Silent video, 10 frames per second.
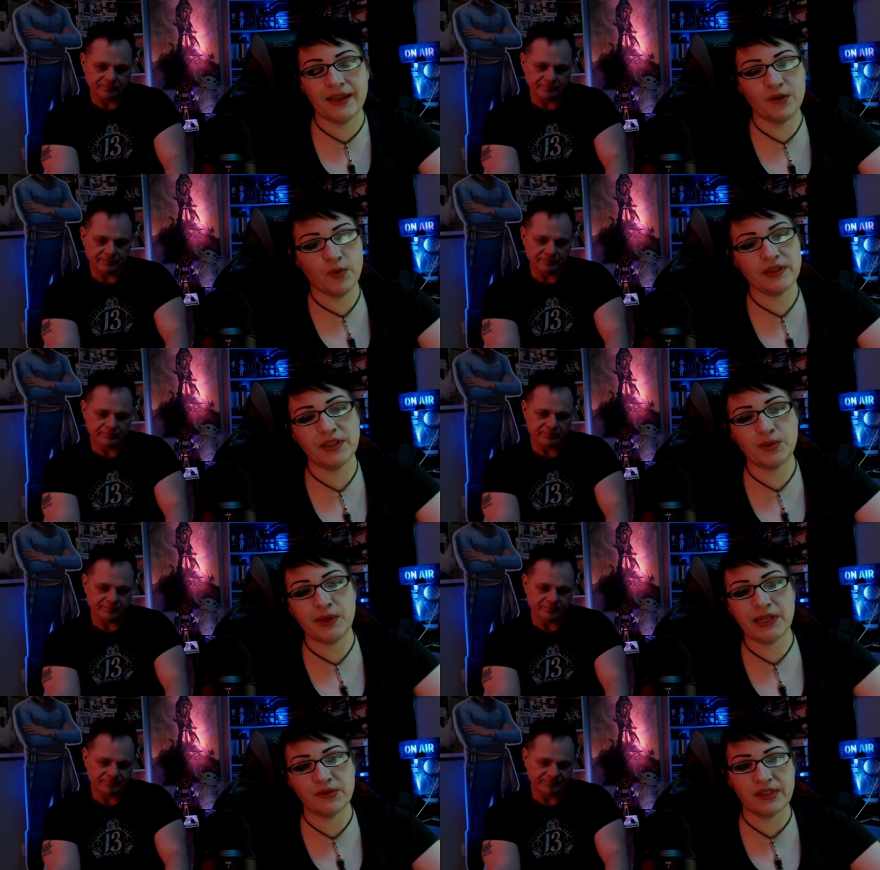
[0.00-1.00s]
Speaker 1: that works at the
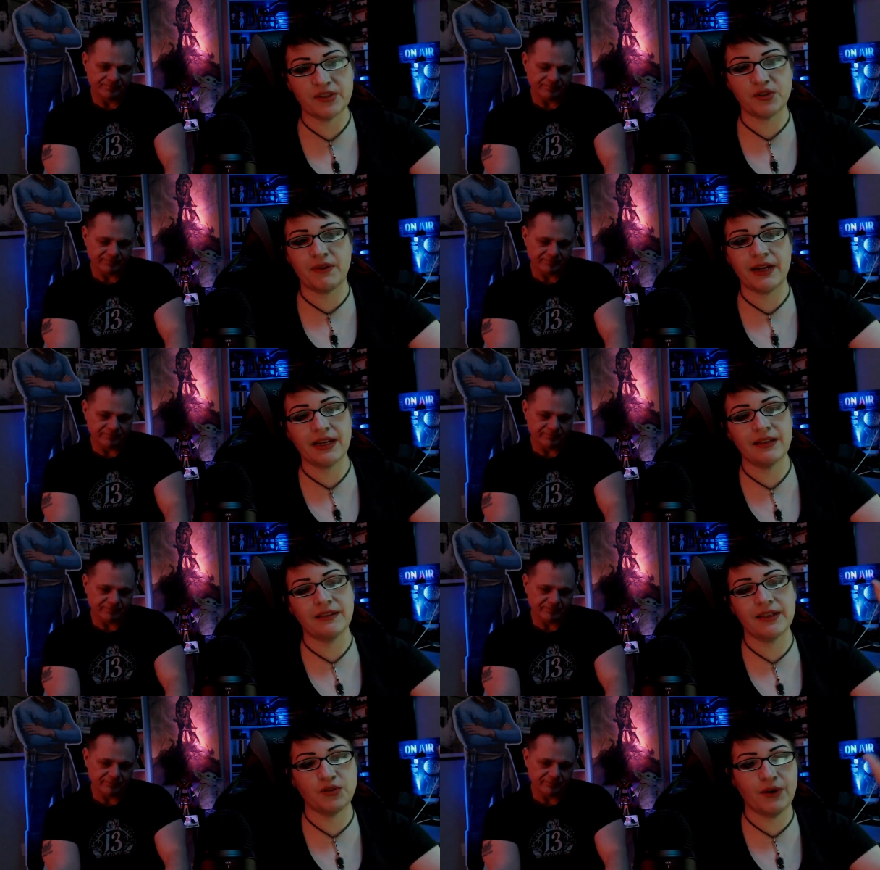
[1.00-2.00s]
radio station right and
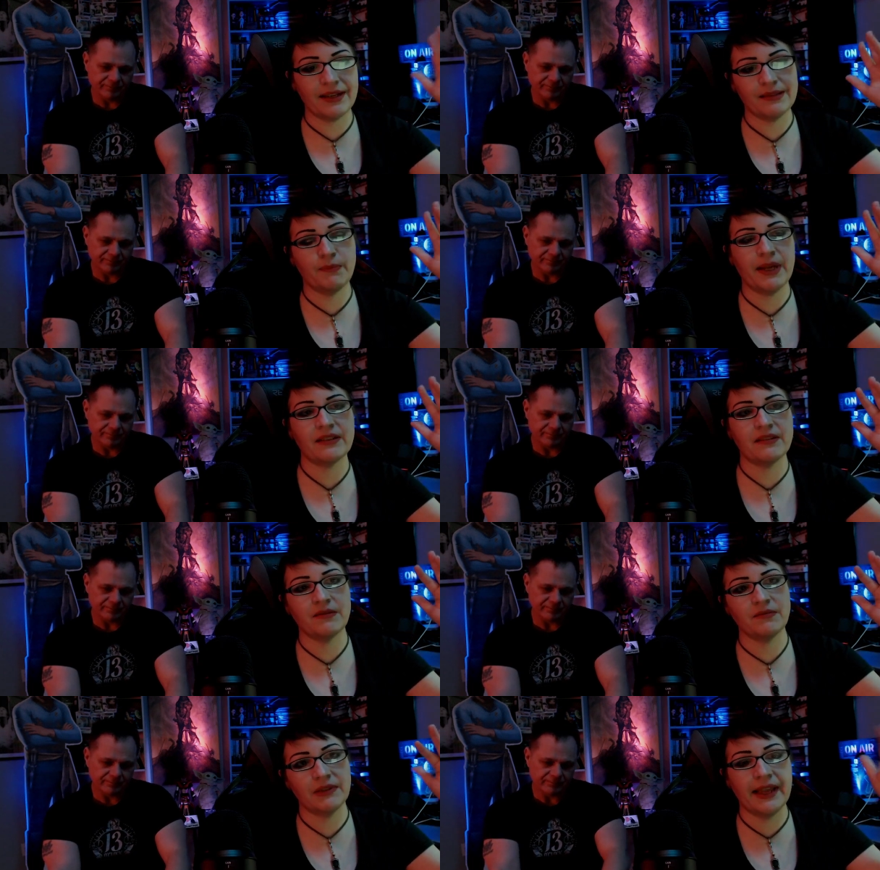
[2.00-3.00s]
like drags him back to
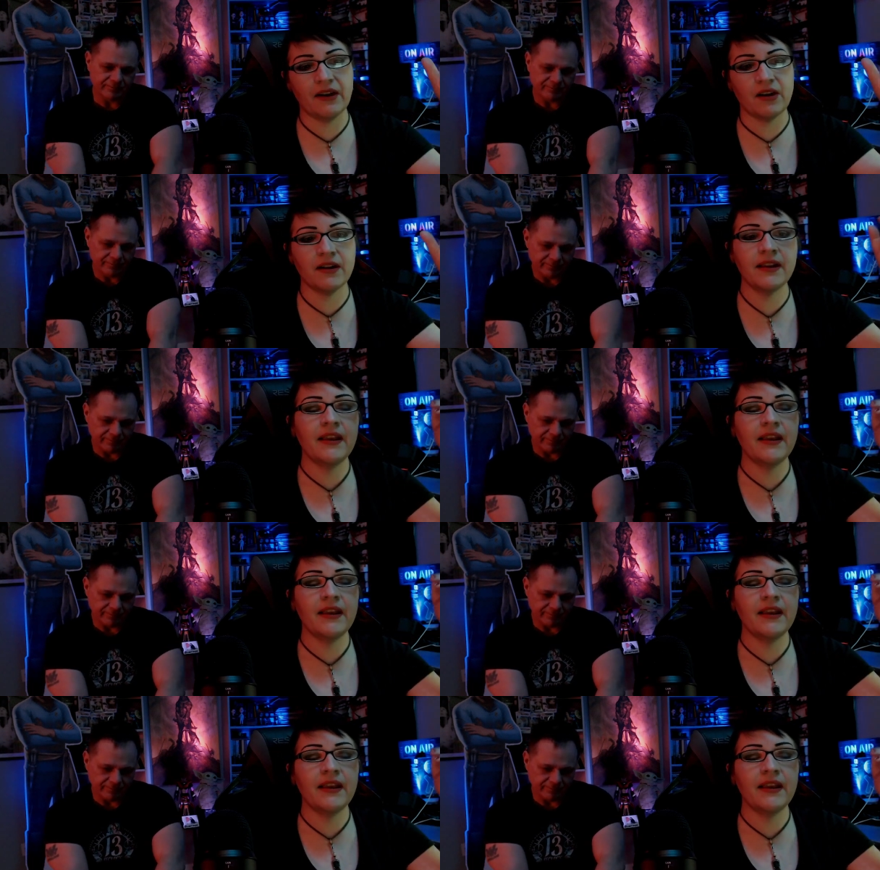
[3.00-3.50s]
the lair